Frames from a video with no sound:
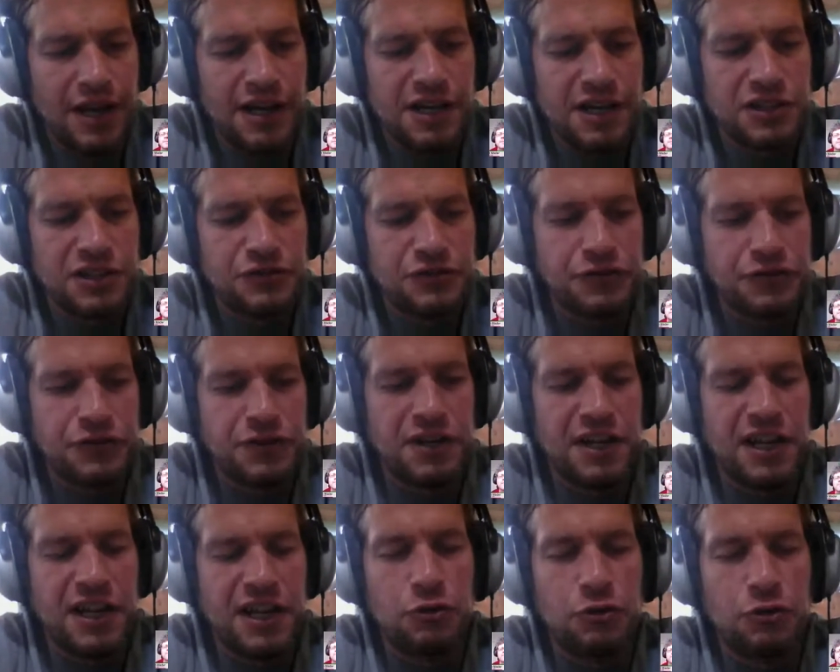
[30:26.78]
It's funny
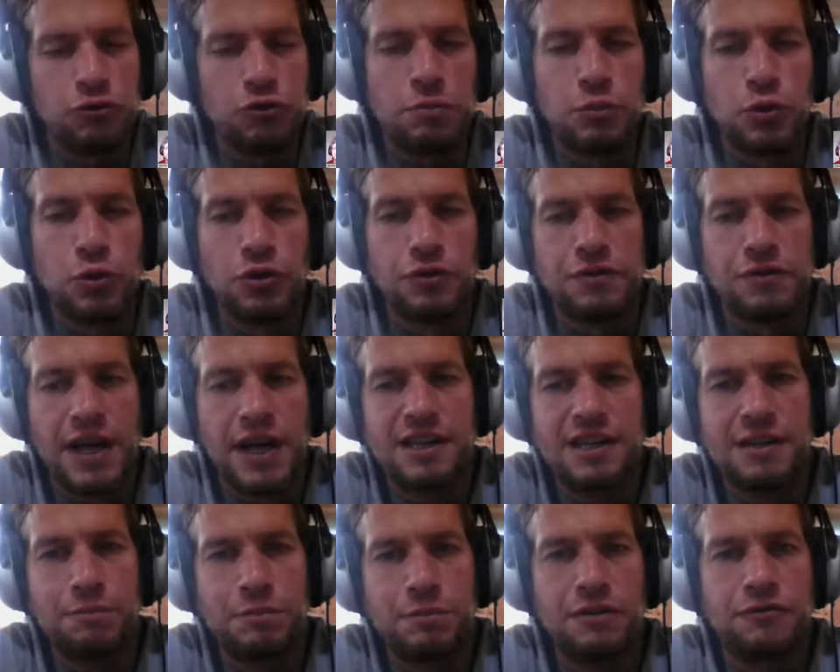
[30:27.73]
how removed I
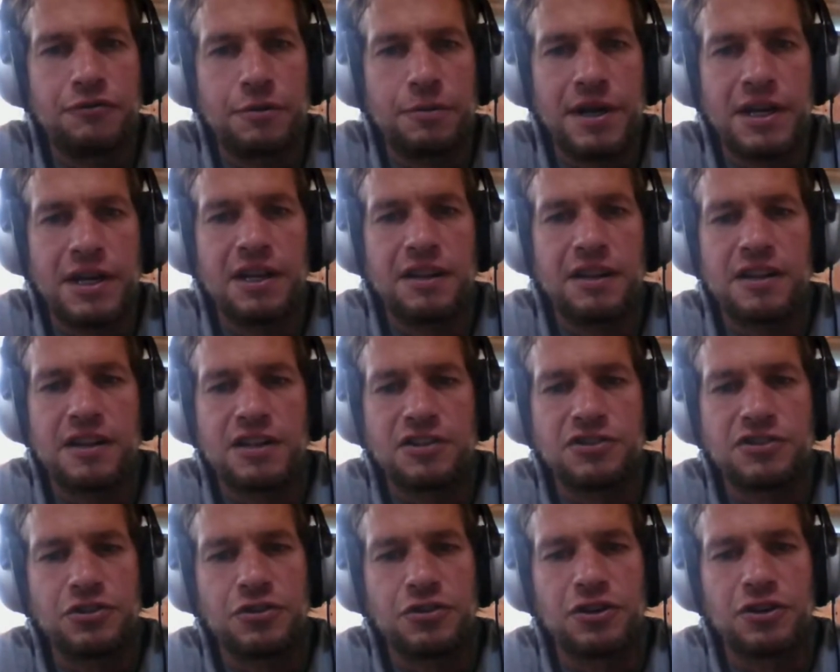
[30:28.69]
can be from anything
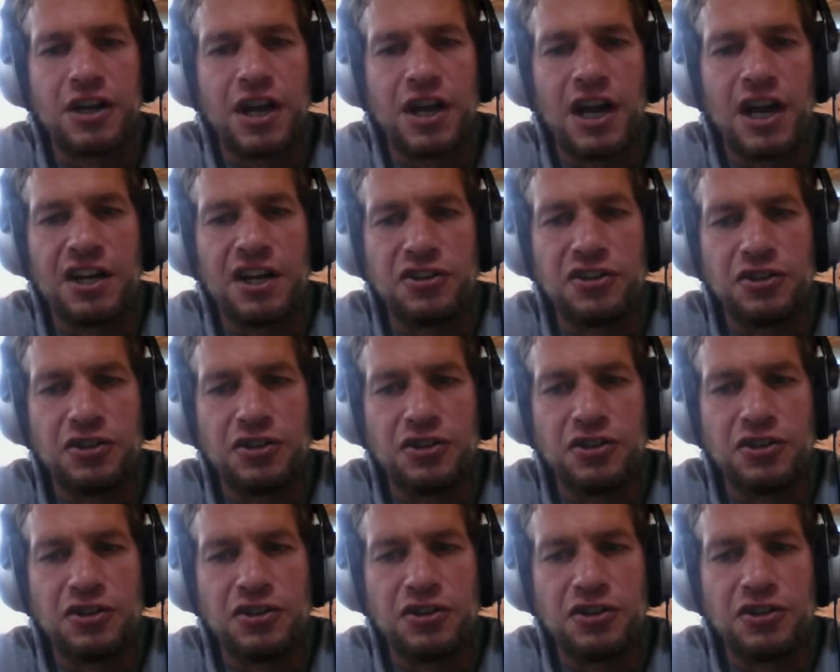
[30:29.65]
that's going on in
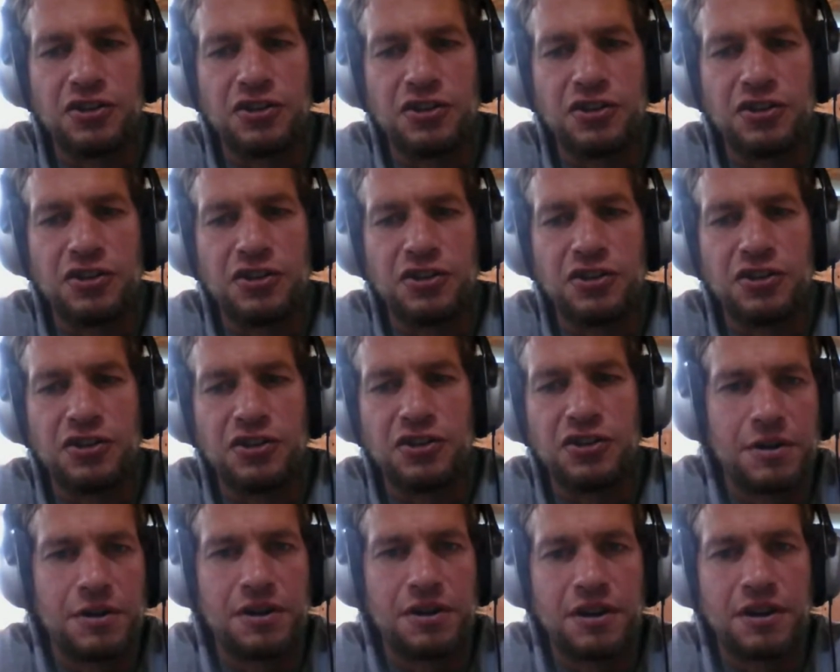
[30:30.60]
Europe as I'm in South
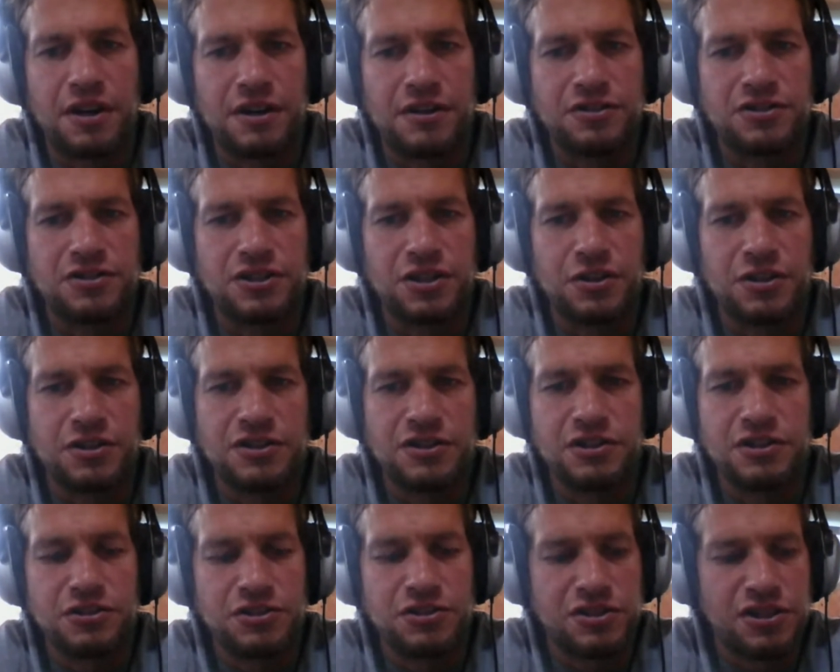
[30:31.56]
America. So it's
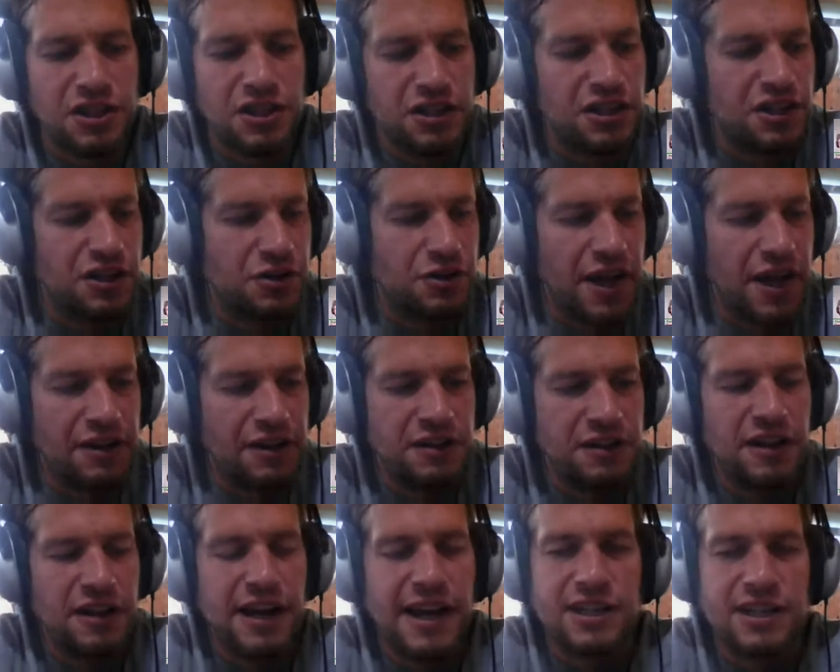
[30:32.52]
interesting to hear
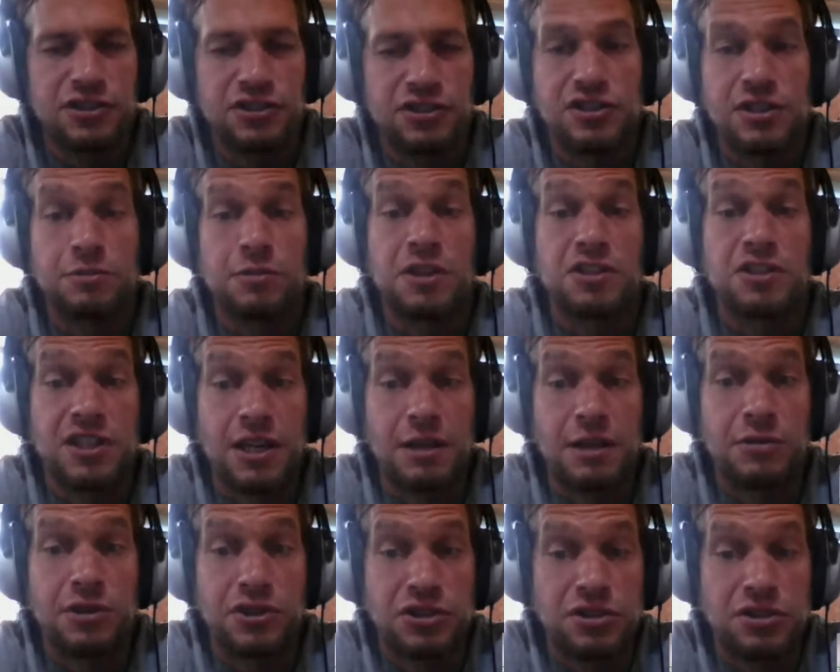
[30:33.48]
that actually some of
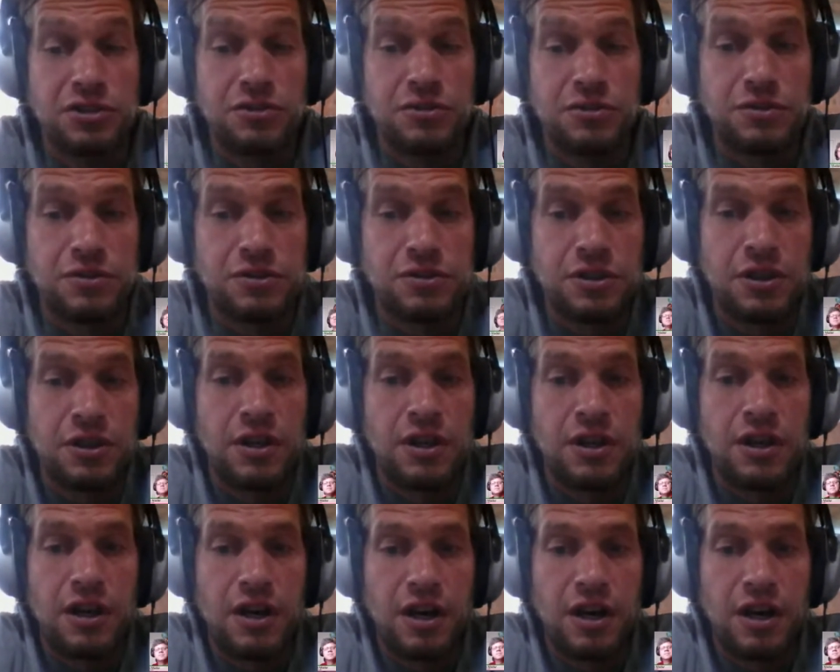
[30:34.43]
the same issues